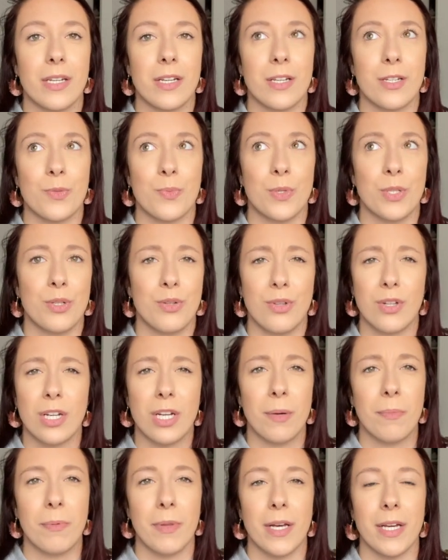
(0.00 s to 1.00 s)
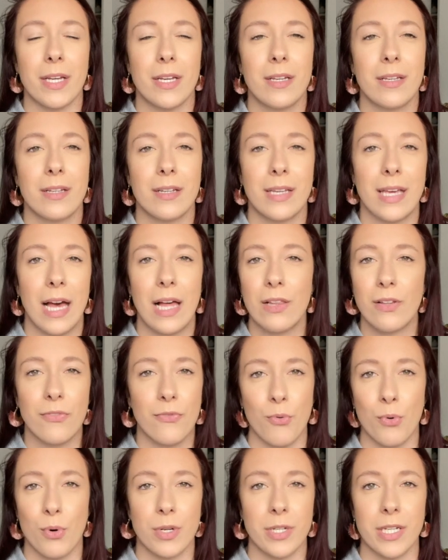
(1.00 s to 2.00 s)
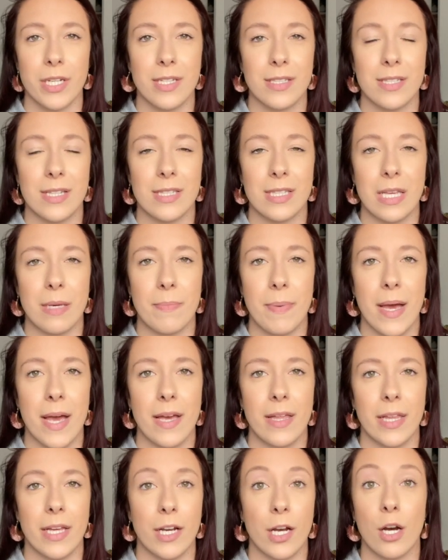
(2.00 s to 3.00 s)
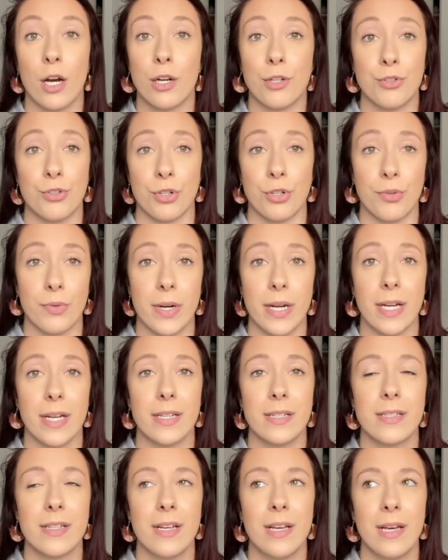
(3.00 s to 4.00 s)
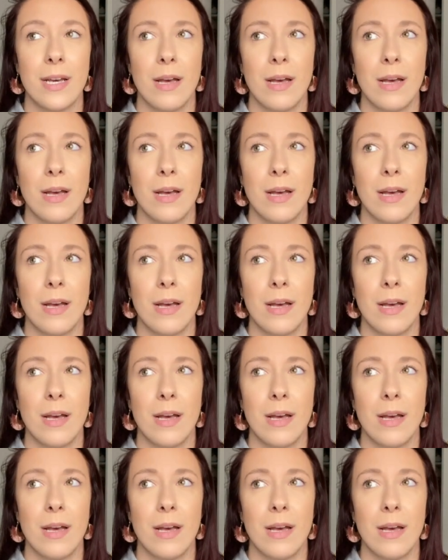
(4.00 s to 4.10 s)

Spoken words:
because when you look up like California, it says they pay like 100 grand.